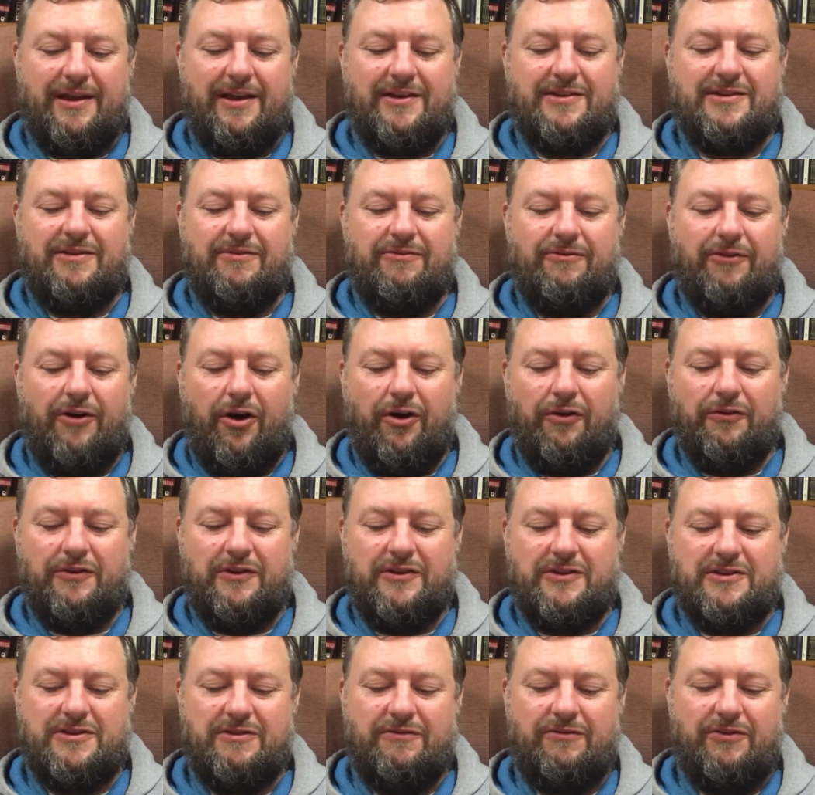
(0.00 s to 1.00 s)
gets involved
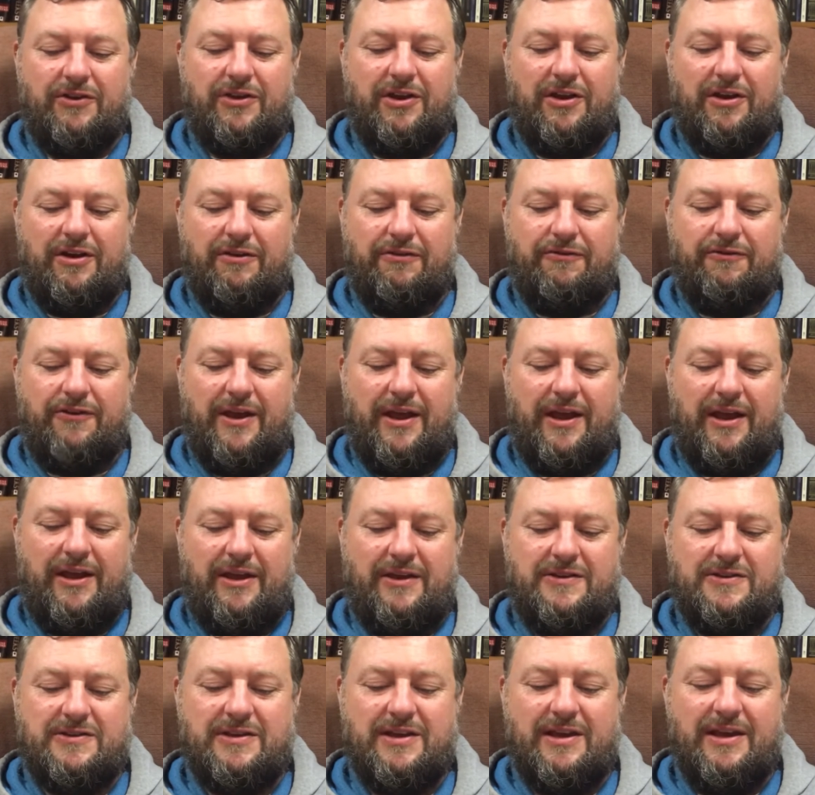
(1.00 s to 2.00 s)
in civilian
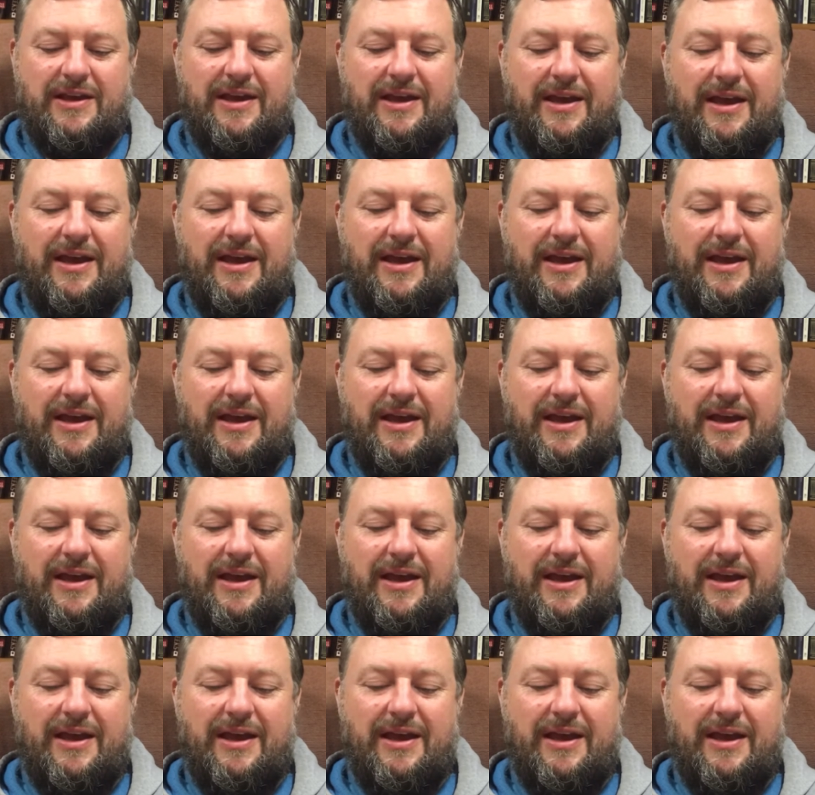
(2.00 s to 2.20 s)
affairs.